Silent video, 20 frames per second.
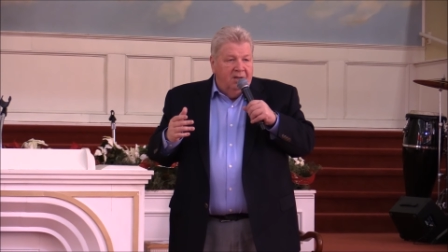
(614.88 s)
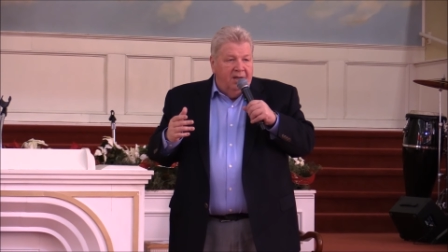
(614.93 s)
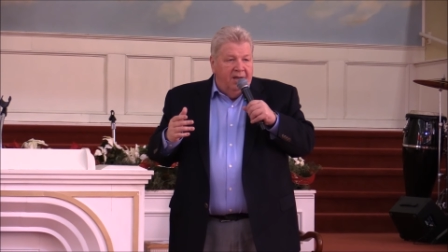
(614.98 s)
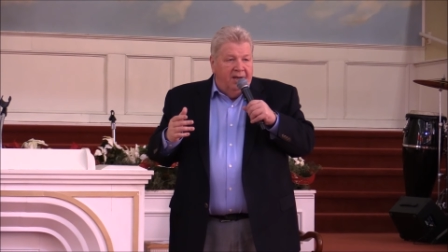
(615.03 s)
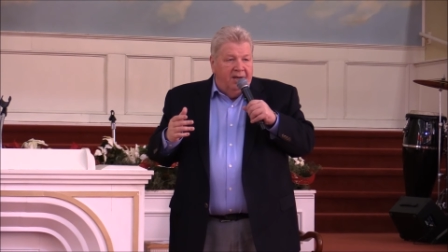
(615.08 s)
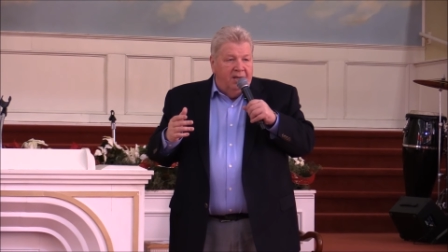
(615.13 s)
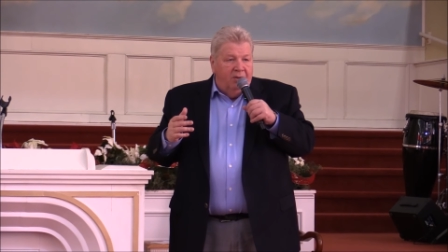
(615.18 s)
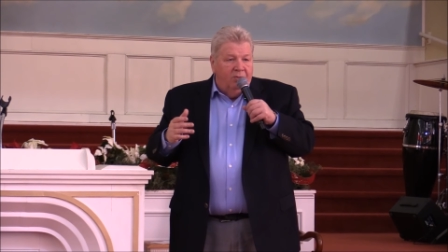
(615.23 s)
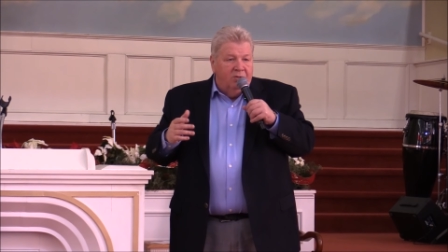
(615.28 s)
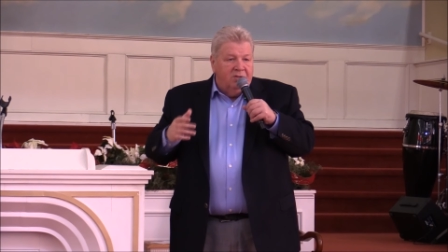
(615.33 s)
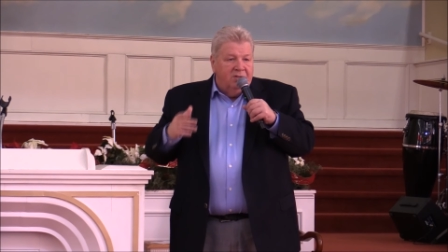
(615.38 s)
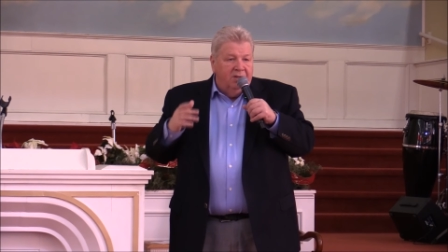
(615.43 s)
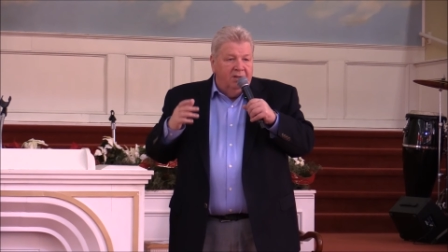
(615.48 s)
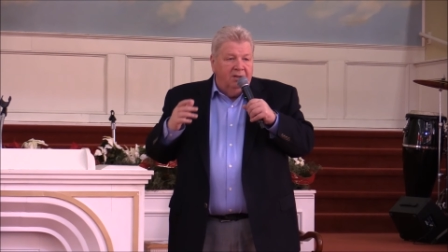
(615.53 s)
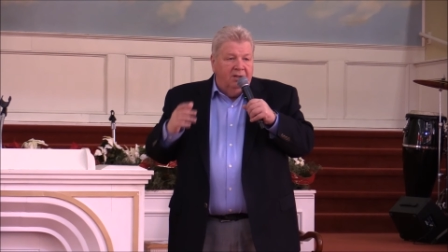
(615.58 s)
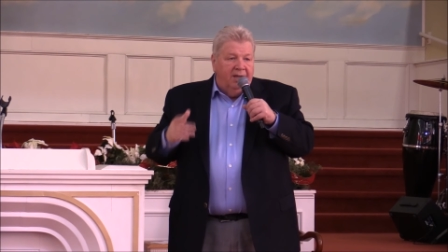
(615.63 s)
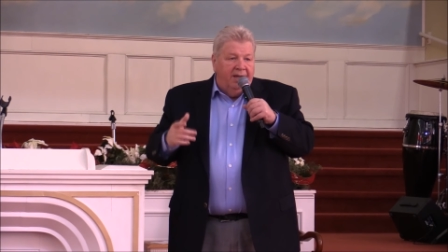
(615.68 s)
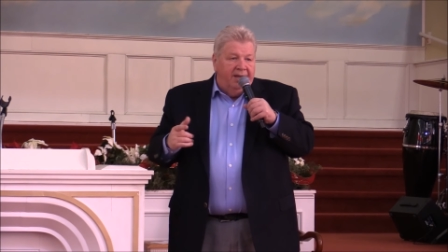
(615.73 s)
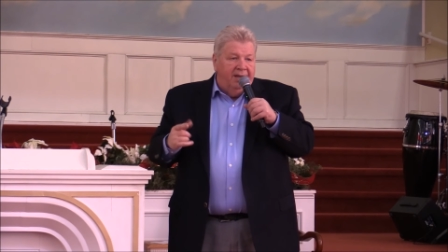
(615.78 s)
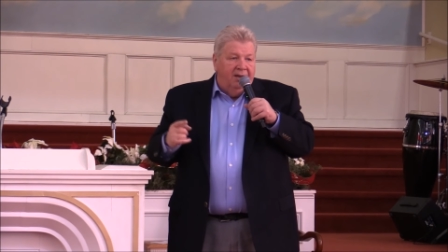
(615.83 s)
And he was the
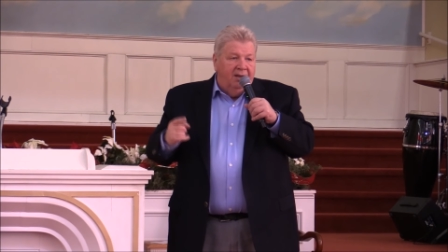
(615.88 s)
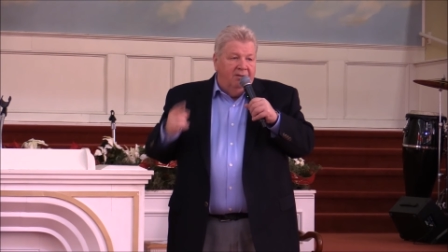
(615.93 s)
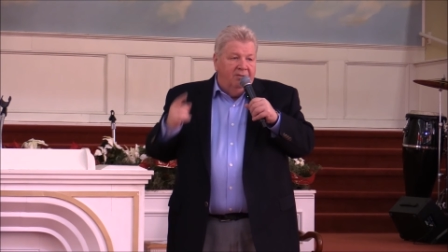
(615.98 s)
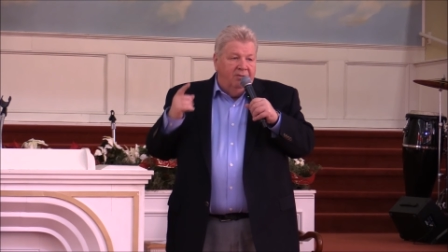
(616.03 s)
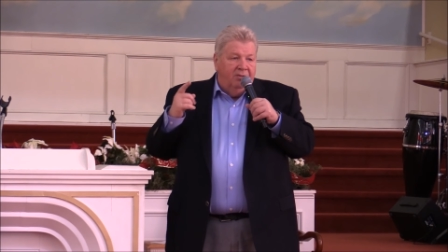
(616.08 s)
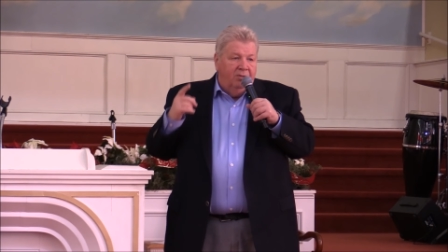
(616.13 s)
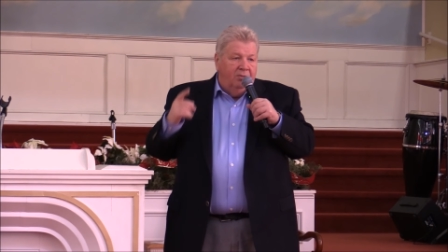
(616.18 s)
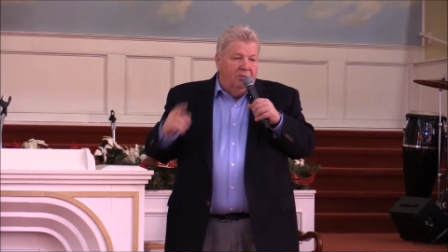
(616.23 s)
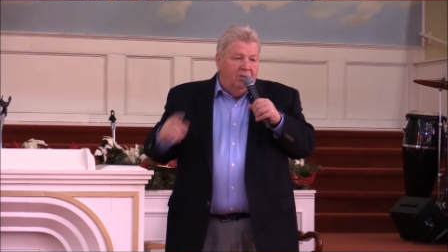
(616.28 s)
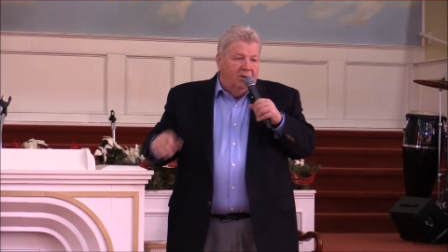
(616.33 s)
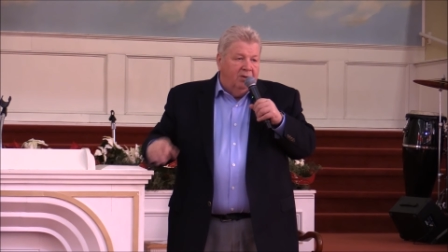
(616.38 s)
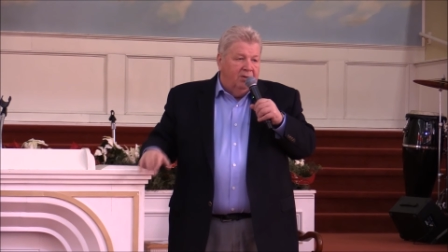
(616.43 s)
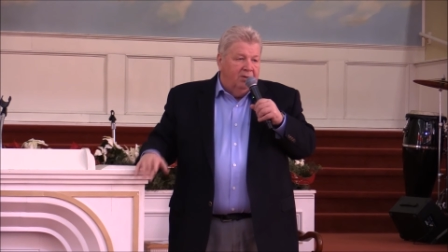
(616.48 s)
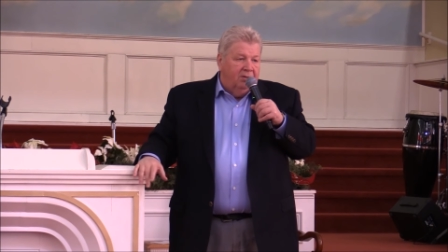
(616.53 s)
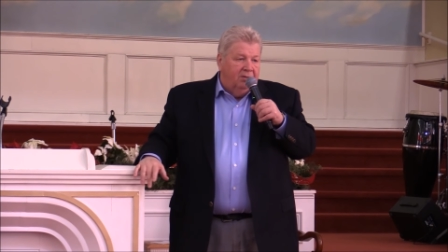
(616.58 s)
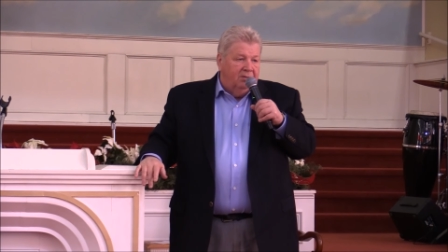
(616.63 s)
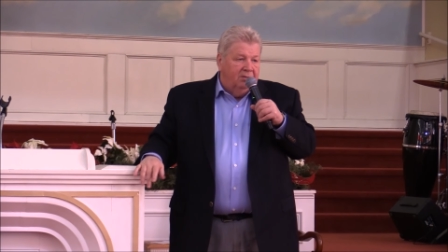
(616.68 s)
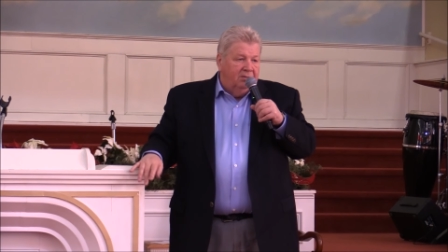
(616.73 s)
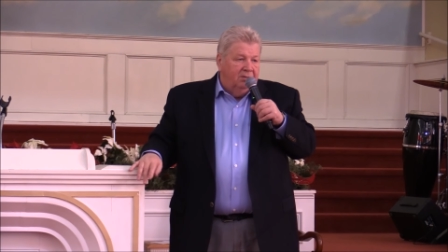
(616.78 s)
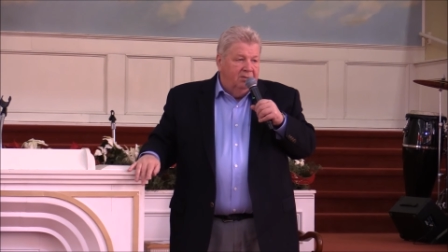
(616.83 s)
light of the
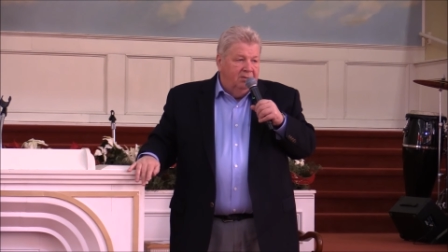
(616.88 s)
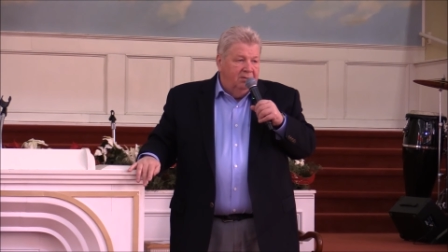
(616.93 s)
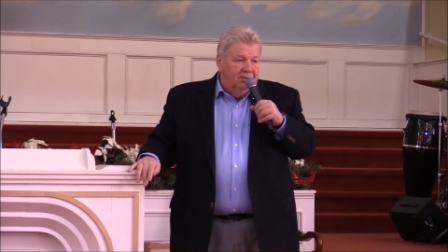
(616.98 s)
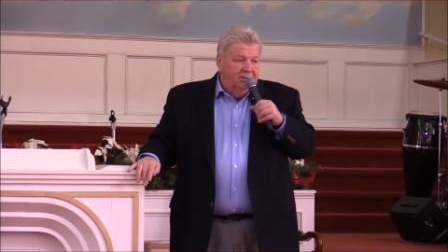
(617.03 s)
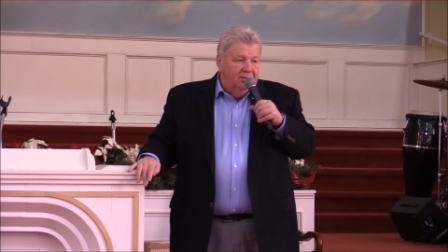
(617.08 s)
world.